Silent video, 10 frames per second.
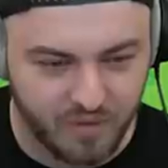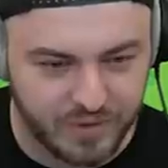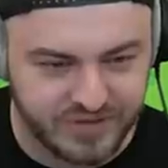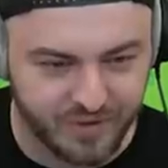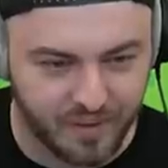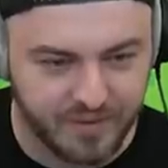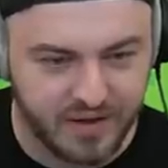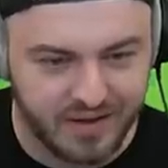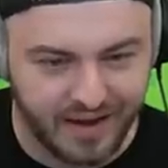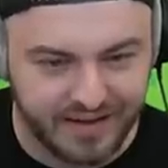First of all,
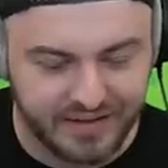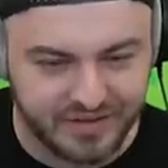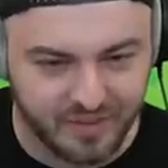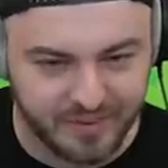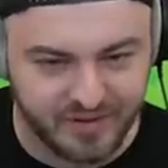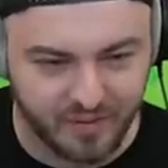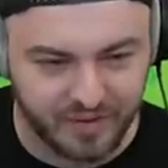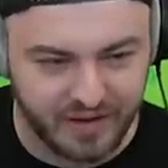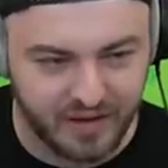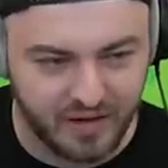I need to turn myself
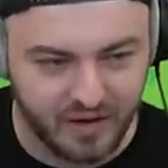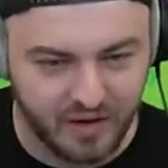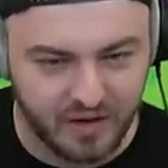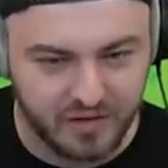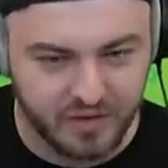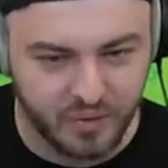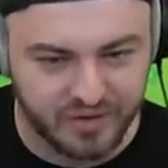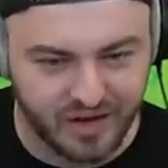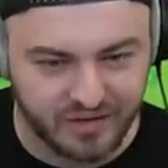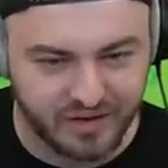in to a
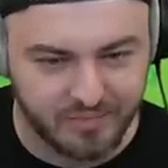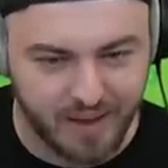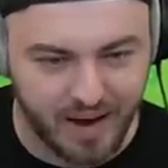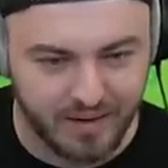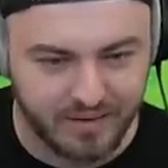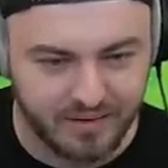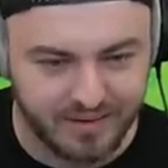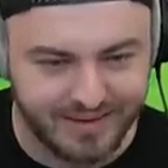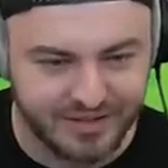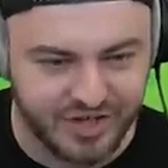Doctor Man
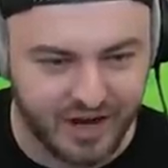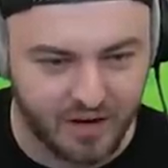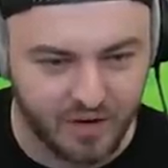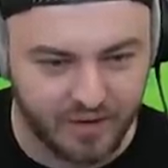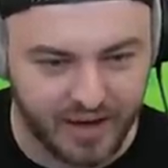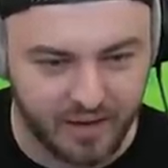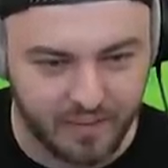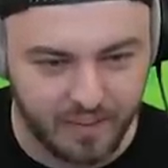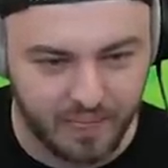Ijer. Okay.